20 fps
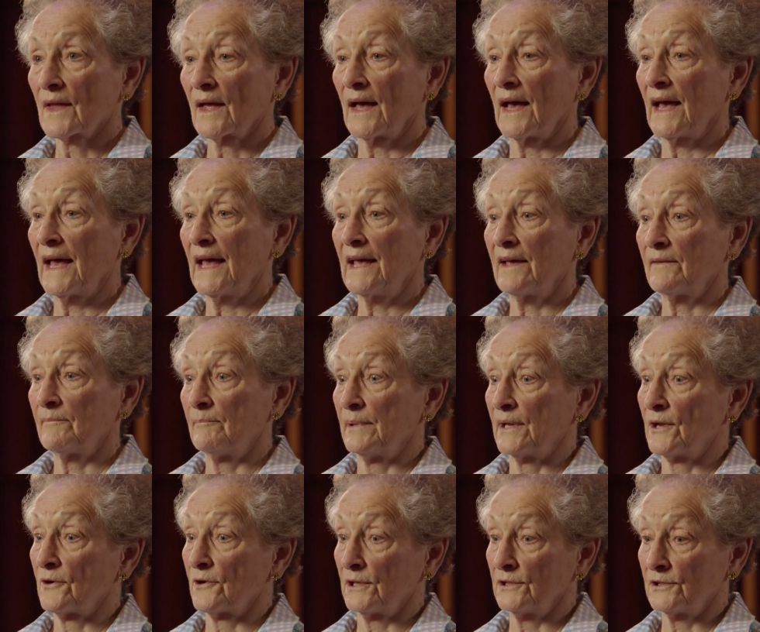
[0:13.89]
I have
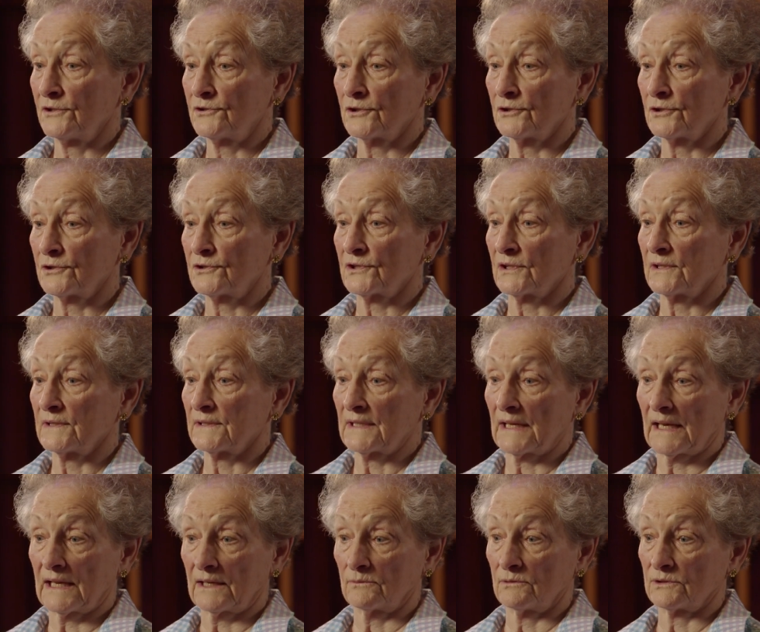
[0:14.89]
been going to church since
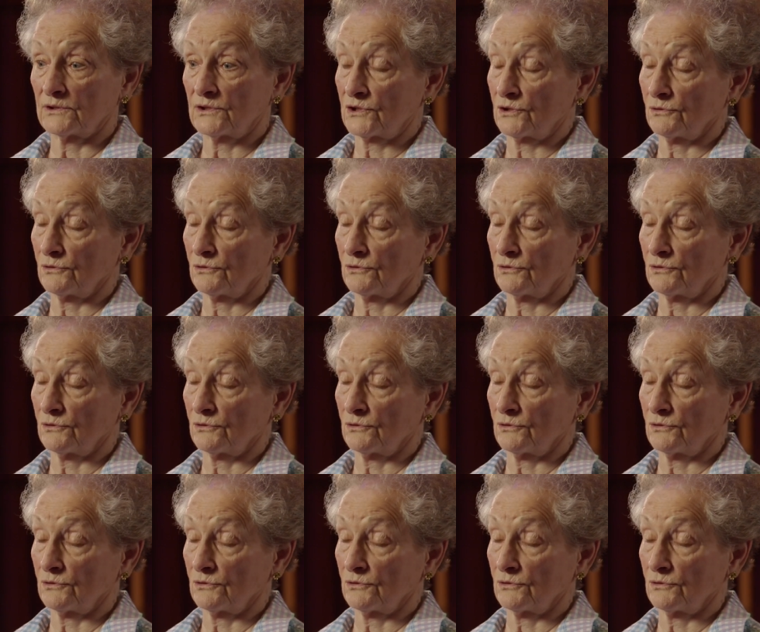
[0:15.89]
I was